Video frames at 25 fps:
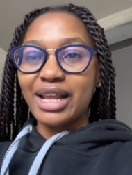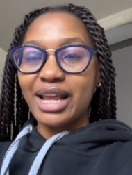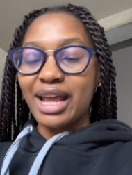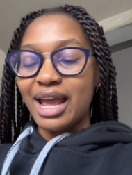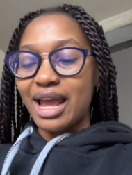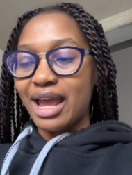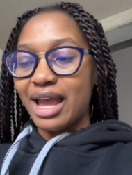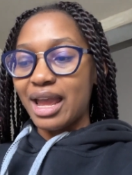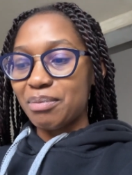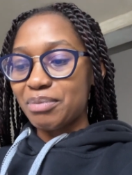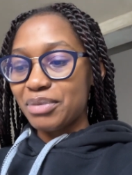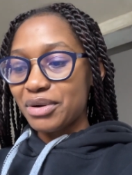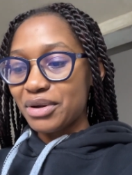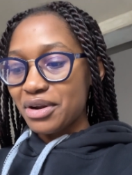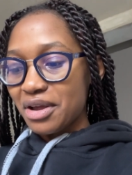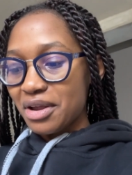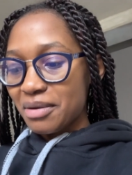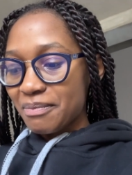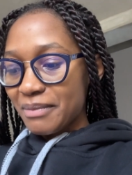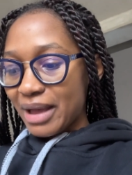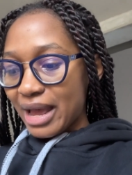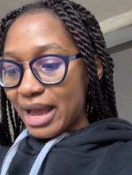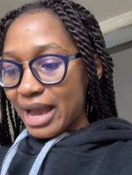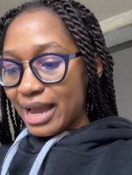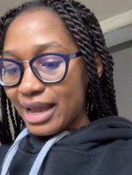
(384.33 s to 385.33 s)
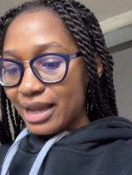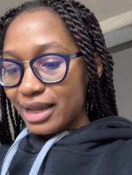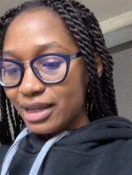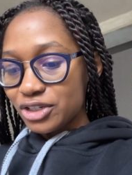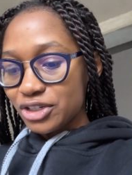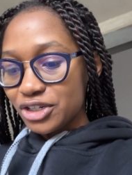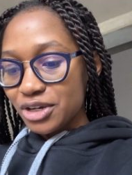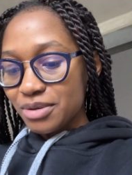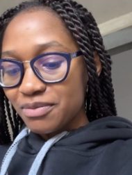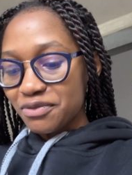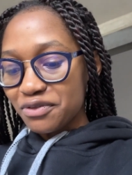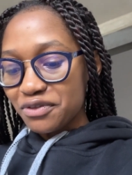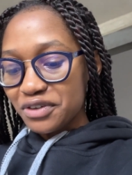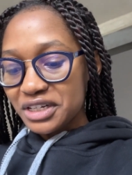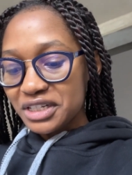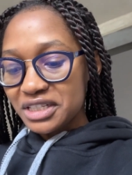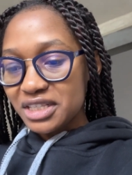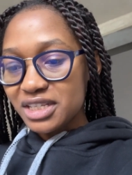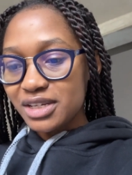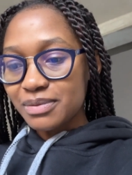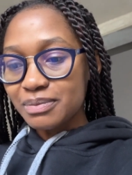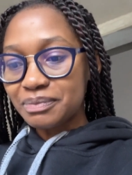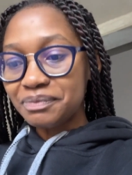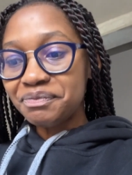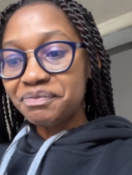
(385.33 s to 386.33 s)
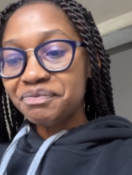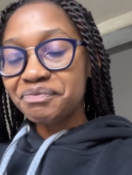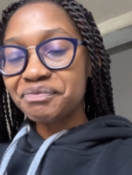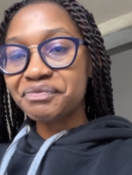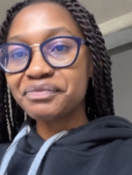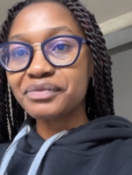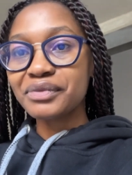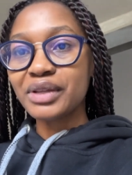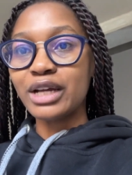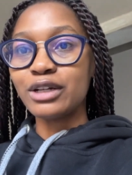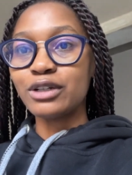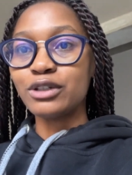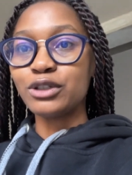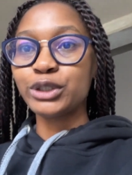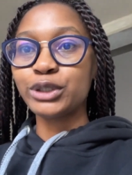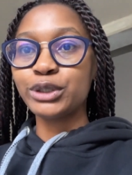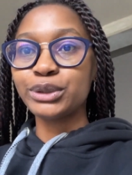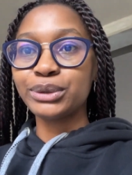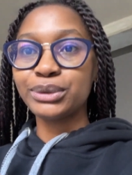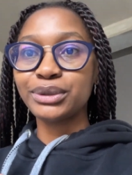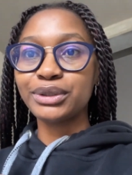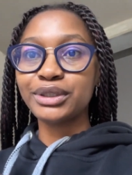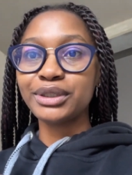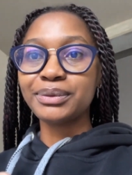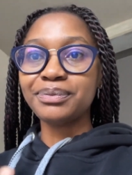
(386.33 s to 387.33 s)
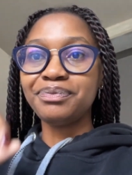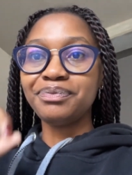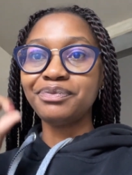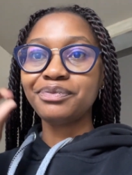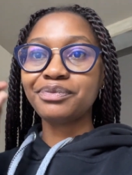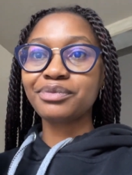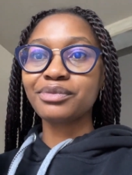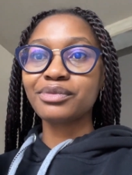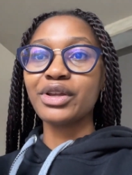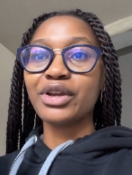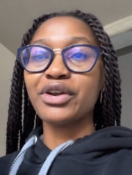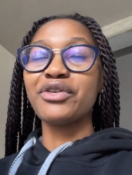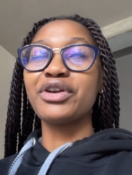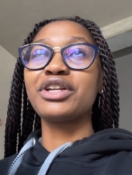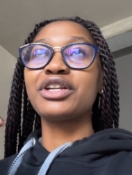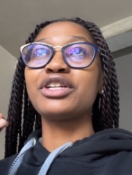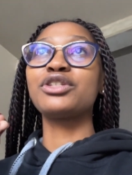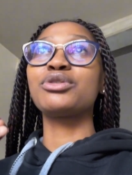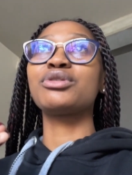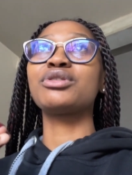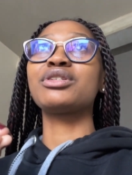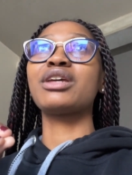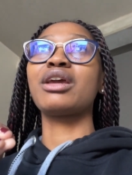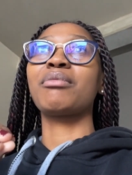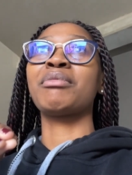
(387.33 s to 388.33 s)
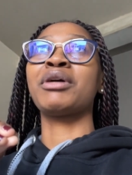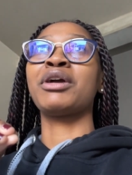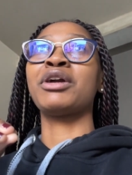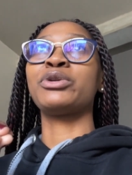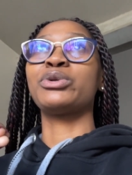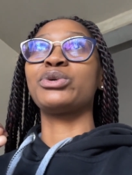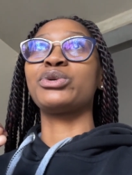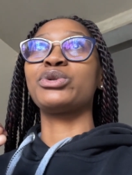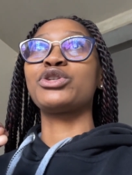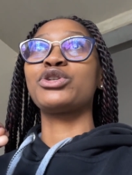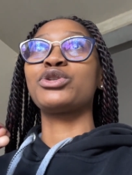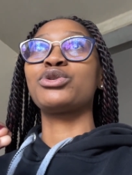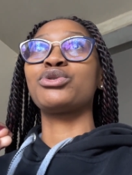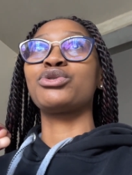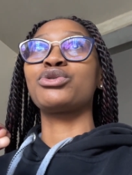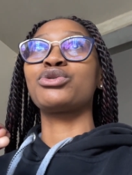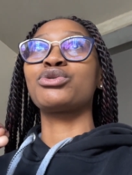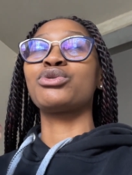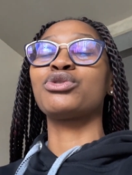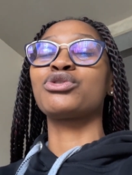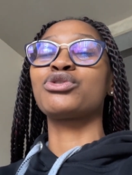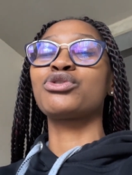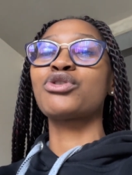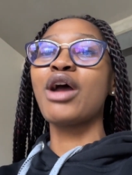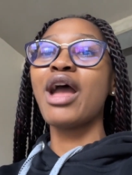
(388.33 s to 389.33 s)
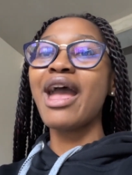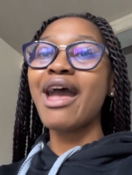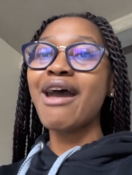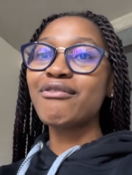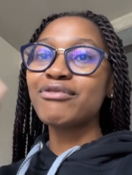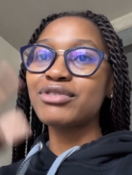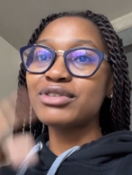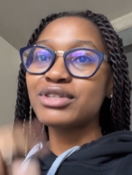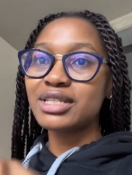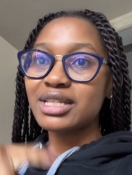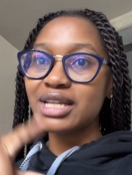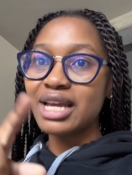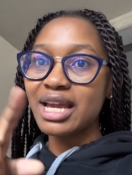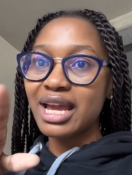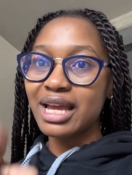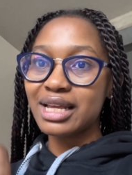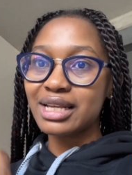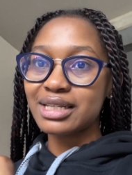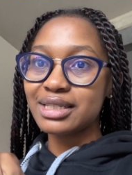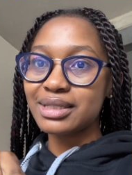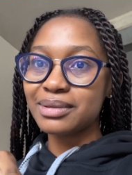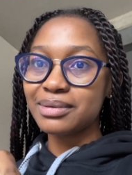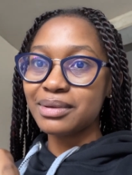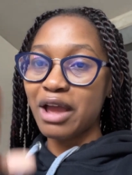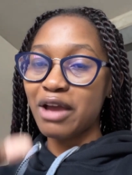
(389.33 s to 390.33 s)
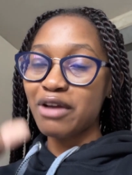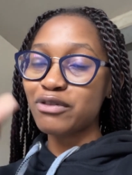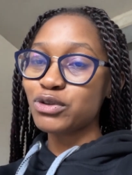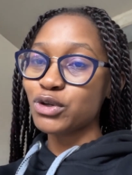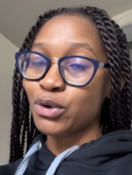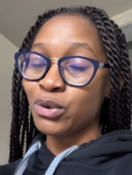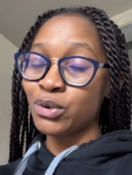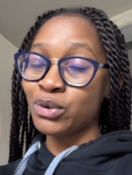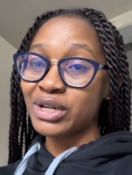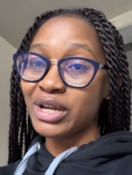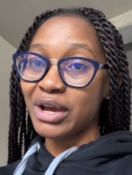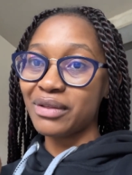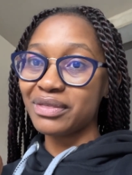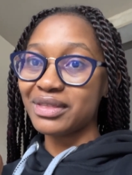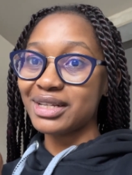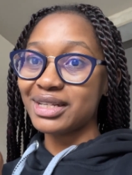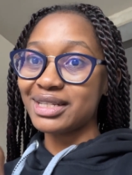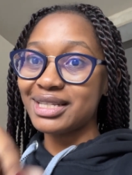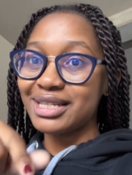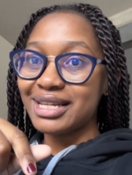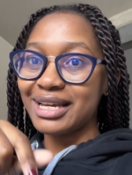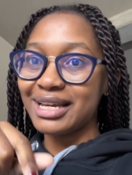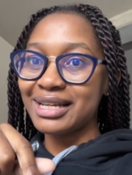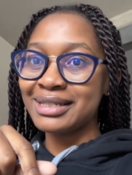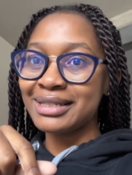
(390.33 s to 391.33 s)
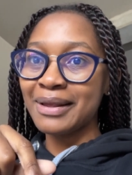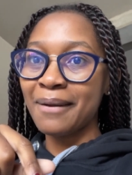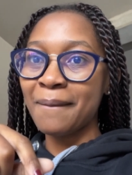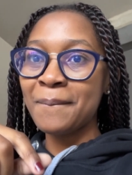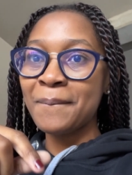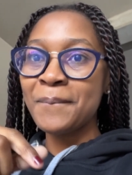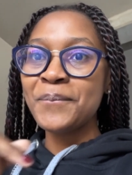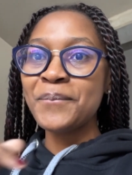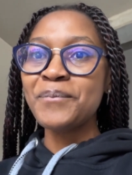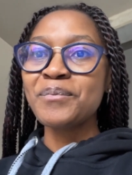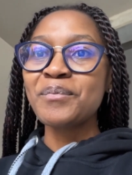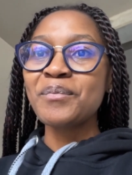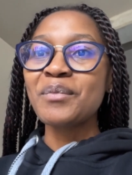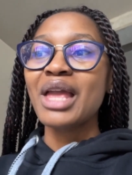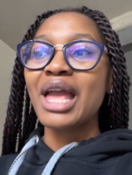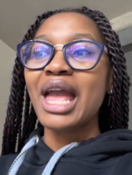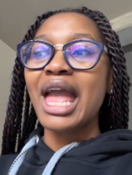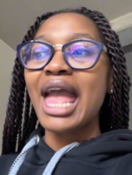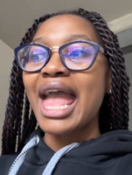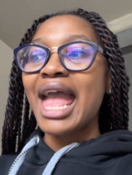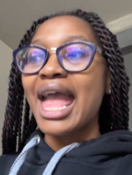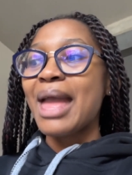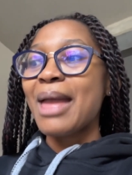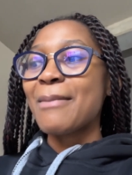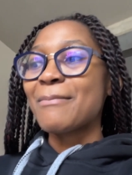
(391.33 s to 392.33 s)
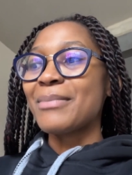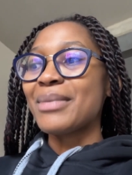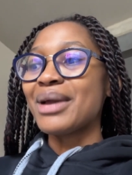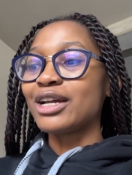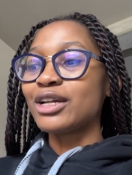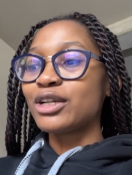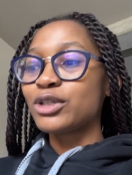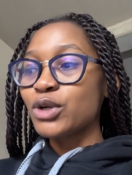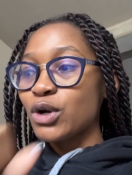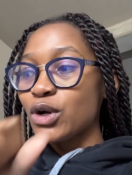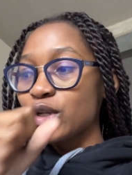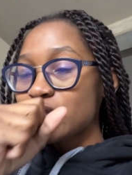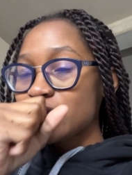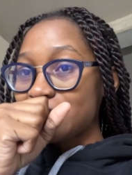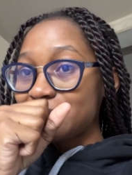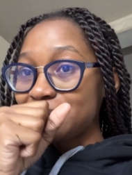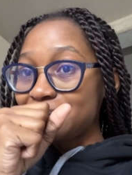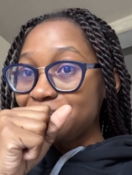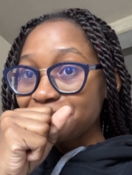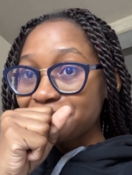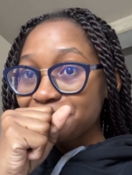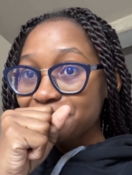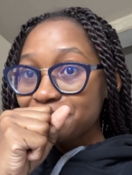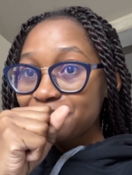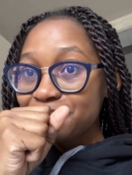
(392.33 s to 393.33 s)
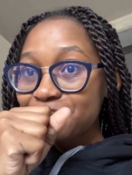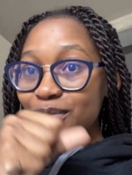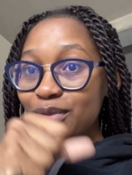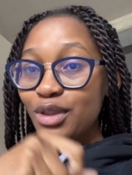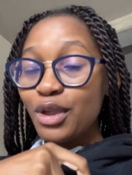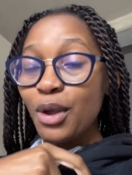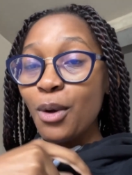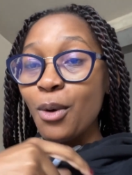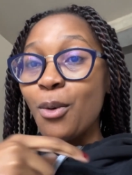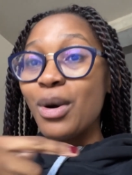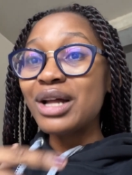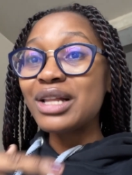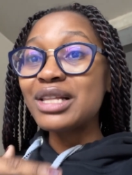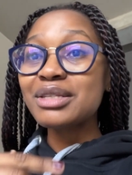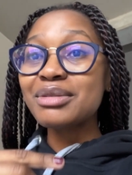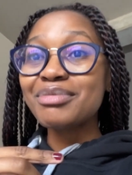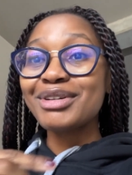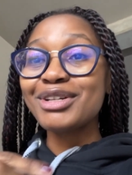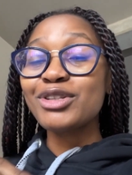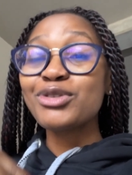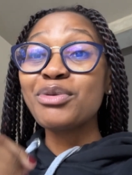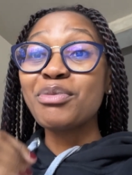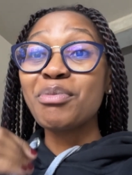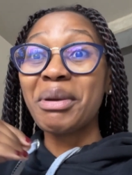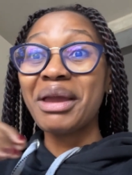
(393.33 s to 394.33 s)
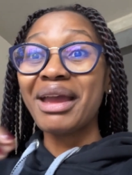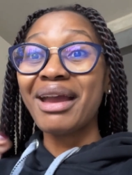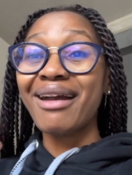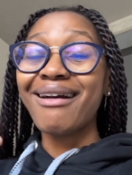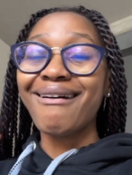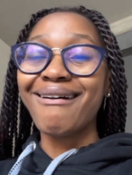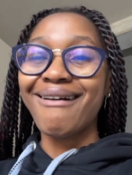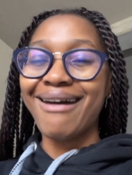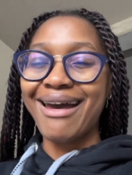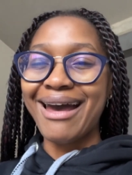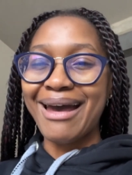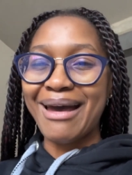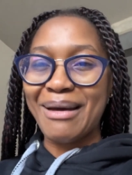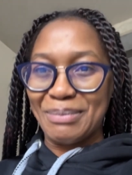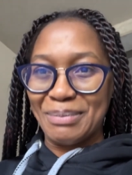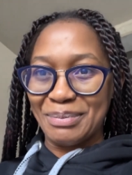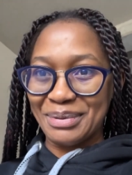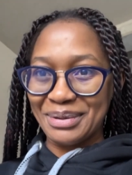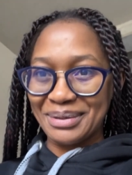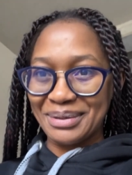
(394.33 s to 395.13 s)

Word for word: I put on my gym fit and shoes, ready to take my daughter to school. So I have stairs. I have to go down the stairs. My daughter wants me to pick her up.